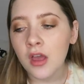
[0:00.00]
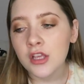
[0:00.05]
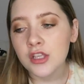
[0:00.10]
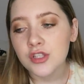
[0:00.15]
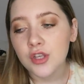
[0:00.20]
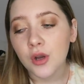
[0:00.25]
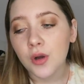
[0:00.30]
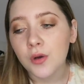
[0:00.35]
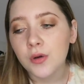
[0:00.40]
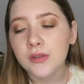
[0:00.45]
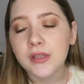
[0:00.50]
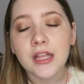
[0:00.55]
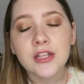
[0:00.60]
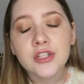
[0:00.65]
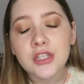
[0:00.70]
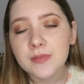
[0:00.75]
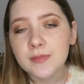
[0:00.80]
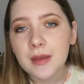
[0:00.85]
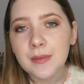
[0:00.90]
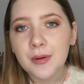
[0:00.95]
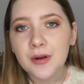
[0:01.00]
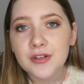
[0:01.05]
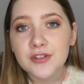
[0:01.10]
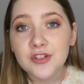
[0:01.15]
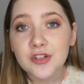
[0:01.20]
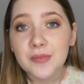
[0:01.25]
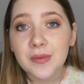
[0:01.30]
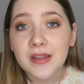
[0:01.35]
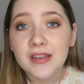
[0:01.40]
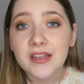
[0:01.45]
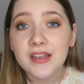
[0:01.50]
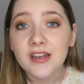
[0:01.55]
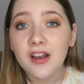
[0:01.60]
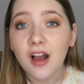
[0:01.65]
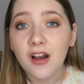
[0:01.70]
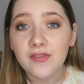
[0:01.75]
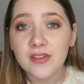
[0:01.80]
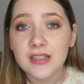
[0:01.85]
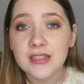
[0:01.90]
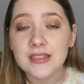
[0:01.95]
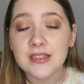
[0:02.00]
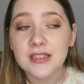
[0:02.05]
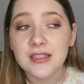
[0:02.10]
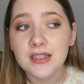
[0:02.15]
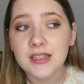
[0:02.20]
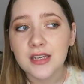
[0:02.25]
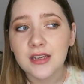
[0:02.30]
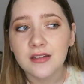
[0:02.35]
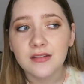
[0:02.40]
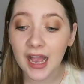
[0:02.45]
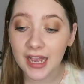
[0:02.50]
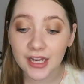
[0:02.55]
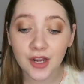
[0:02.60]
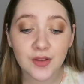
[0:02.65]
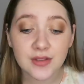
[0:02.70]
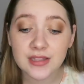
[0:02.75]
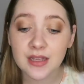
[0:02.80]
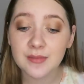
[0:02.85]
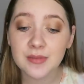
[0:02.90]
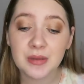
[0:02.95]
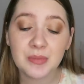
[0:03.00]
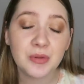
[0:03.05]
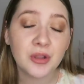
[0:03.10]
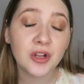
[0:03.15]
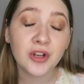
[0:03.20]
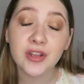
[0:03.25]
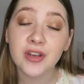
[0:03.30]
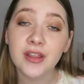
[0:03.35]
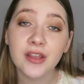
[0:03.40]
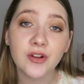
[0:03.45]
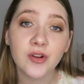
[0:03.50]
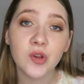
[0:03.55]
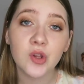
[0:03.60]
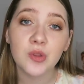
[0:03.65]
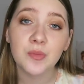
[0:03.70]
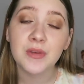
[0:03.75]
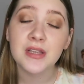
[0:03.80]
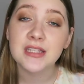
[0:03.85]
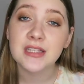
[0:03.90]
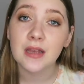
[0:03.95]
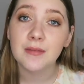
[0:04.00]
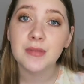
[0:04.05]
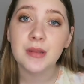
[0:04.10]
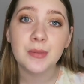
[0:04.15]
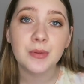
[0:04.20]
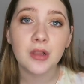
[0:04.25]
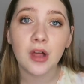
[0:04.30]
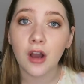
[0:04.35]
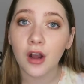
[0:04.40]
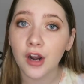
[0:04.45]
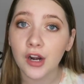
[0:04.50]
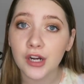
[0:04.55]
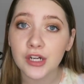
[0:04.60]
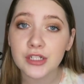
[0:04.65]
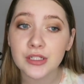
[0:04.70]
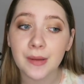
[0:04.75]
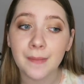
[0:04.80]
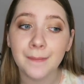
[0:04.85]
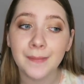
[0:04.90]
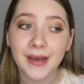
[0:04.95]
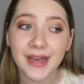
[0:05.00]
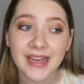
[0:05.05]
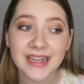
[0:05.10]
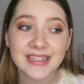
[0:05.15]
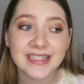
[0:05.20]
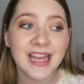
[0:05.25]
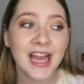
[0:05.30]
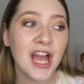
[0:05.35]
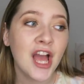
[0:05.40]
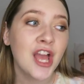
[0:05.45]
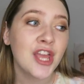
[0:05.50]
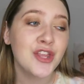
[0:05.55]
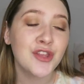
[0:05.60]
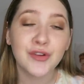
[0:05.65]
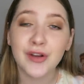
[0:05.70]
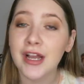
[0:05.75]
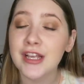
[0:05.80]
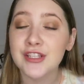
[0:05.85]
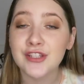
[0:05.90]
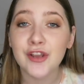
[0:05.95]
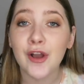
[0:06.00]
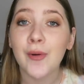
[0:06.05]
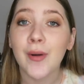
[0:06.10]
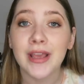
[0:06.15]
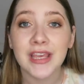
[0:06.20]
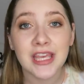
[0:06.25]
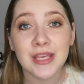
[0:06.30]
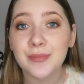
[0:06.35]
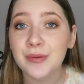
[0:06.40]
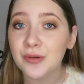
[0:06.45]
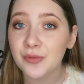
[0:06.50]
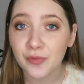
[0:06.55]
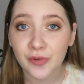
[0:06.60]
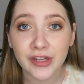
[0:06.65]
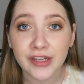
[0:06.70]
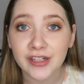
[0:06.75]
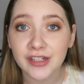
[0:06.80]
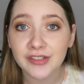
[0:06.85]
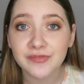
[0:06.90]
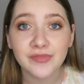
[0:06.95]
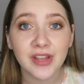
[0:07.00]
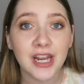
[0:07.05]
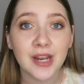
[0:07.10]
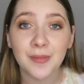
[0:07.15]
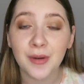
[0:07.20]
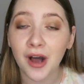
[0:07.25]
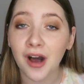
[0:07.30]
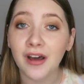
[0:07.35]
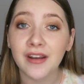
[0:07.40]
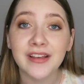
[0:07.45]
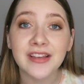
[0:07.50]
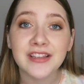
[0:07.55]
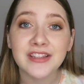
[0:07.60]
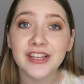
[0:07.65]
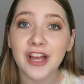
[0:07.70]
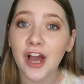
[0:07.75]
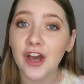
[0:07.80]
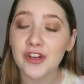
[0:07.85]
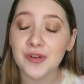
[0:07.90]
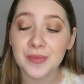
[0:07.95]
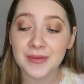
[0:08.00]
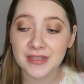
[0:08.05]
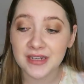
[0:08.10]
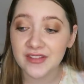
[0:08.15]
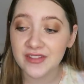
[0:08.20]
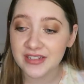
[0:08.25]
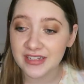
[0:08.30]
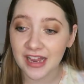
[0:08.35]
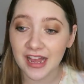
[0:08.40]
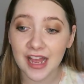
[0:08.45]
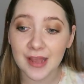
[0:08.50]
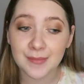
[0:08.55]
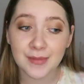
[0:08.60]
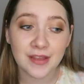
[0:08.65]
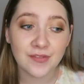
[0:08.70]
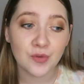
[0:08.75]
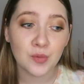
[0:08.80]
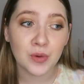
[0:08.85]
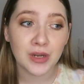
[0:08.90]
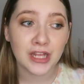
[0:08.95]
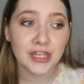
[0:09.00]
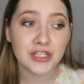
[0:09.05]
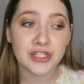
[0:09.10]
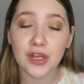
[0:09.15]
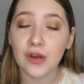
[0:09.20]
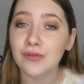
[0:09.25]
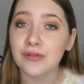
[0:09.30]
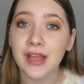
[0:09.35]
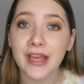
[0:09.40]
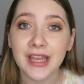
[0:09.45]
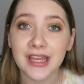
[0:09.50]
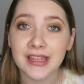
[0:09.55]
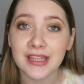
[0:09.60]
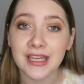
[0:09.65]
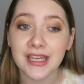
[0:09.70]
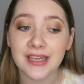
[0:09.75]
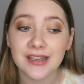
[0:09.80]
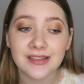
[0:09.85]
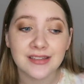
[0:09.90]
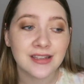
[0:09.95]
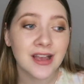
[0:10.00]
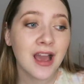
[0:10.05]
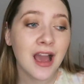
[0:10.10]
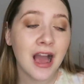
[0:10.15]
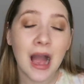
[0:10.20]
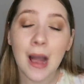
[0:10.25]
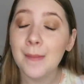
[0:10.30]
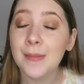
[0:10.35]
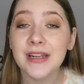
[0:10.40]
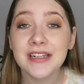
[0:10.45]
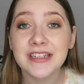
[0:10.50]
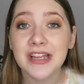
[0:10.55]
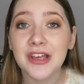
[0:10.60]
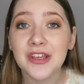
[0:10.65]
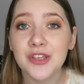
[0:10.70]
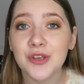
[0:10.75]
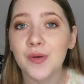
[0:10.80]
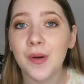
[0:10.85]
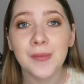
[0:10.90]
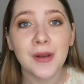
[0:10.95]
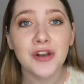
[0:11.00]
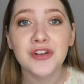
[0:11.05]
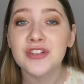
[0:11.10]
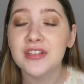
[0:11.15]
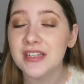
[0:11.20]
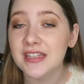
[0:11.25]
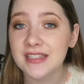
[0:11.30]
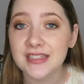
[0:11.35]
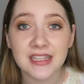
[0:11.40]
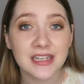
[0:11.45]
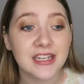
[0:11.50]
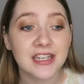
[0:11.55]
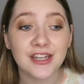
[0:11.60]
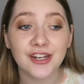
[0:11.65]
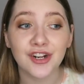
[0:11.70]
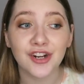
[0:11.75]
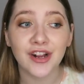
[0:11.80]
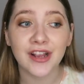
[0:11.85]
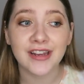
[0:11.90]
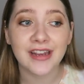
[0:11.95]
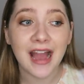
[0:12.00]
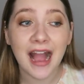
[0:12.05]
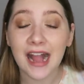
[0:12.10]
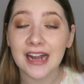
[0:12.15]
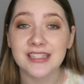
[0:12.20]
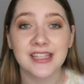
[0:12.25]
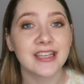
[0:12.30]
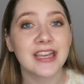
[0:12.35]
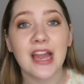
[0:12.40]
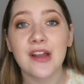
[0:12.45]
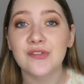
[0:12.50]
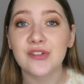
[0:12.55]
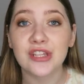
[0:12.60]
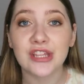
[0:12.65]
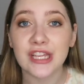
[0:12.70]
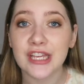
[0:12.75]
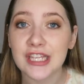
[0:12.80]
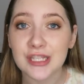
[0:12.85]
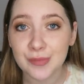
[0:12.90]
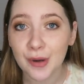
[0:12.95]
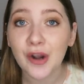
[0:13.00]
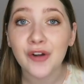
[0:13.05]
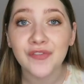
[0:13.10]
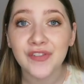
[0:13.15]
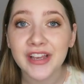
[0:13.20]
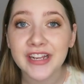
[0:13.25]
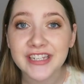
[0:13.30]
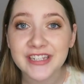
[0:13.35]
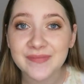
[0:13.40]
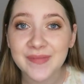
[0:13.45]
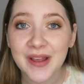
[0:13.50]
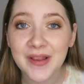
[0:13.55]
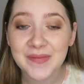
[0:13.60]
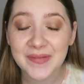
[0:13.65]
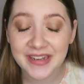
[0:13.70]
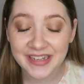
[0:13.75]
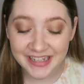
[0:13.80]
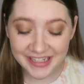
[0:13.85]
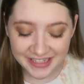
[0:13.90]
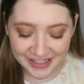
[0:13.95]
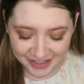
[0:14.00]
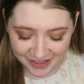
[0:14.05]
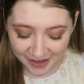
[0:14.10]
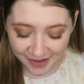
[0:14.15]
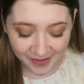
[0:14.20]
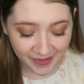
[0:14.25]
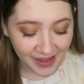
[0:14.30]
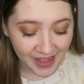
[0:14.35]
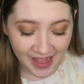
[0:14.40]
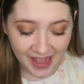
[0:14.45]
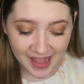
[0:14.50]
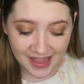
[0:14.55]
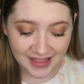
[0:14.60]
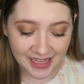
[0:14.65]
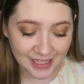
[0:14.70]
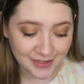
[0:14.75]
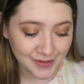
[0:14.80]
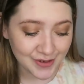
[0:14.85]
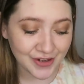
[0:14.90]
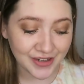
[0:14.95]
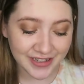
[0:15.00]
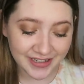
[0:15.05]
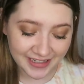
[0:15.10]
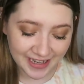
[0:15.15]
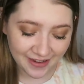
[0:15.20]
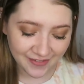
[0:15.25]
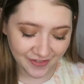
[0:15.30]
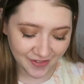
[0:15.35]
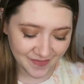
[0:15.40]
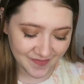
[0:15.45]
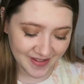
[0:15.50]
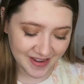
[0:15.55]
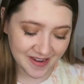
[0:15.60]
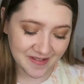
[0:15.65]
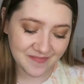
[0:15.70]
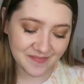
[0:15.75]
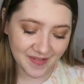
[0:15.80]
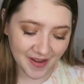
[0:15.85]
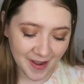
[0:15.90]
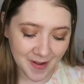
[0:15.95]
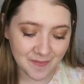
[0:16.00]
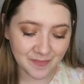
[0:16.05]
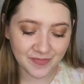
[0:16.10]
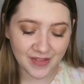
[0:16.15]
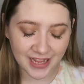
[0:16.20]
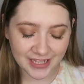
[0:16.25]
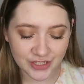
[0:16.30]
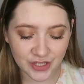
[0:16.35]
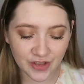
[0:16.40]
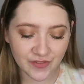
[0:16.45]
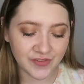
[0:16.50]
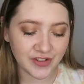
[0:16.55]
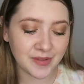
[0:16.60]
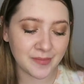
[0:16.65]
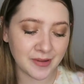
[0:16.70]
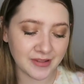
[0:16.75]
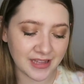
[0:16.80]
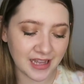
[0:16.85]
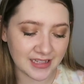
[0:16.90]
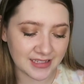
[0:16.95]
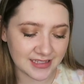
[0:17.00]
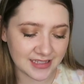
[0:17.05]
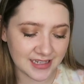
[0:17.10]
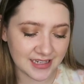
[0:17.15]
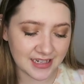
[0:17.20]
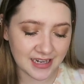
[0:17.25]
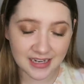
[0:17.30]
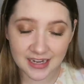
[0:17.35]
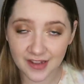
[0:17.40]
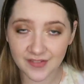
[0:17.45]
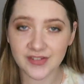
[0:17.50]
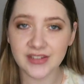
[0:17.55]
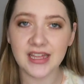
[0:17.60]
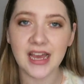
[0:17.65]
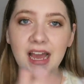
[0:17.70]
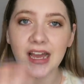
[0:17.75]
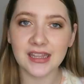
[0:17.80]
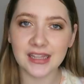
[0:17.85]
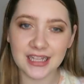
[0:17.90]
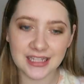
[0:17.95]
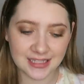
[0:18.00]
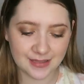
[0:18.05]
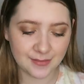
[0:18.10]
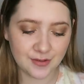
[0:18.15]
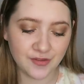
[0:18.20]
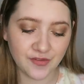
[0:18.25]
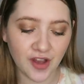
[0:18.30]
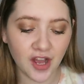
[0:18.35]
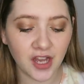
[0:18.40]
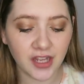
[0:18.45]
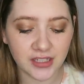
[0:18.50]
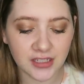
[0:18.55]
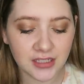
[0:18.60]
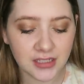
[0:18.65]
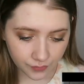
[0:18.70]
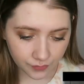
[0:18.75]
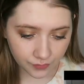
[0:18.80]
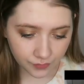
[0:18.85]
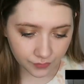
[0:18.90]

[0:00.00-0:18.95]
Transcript: So that's just my personal opinion. Obviously, I know some people are going to agree with me, some people aren't, but you guys know I keep it real and I'm honest 100% of the time, even when I don't like things. I'm gonna tell you, I'm not just gonna sit here and act like everything is perfect in my opinion. So that's what you're gonna get from me, but that's how I feel about that scene. Enough of that, let's move on.